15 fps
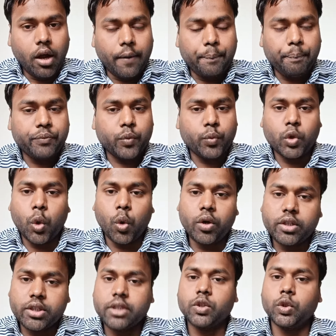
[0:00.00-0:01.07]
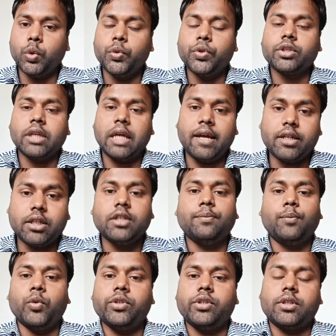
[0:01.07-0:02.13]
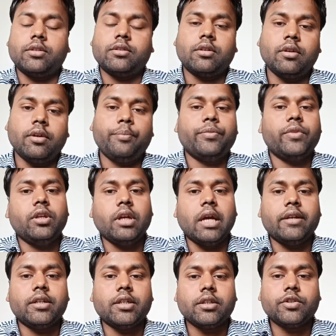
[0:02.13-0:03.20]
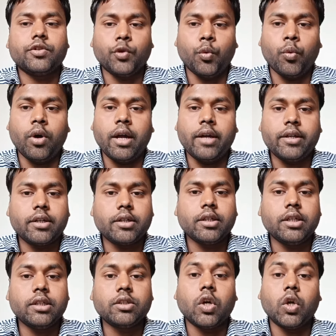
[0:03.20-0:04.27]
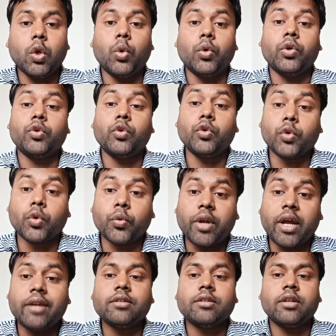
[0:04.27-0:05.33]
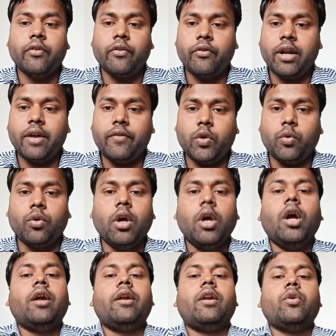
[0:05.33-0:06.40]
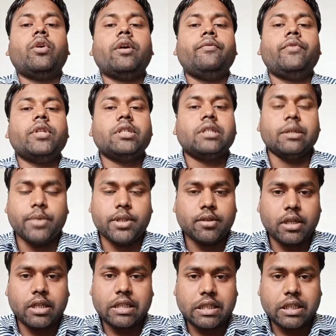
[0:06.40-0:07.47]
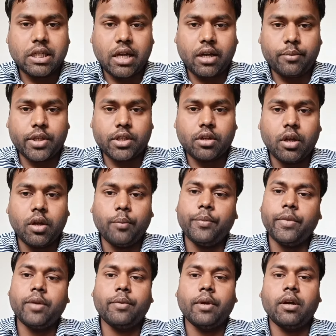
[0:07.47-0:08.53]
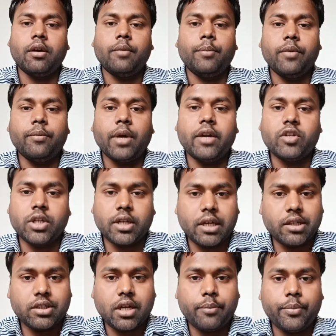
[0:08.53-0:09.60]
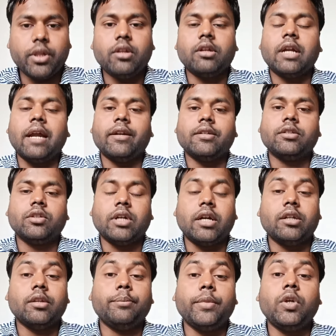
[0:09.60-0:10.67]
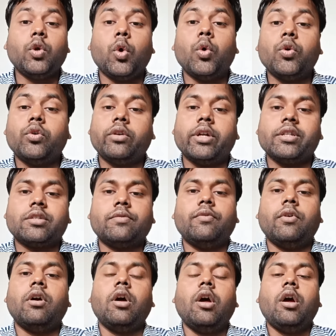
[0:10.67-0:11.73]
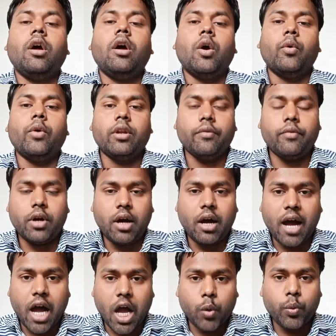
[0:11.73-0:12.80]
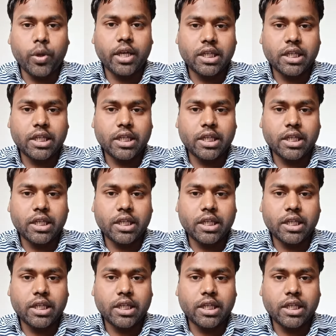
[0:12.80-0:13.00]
withhold such goods at its positions. The entity is allowed to recognize revenue. Now come for the service concession agreement. May I take an example that is regarding the build own transfer. Whenever a highway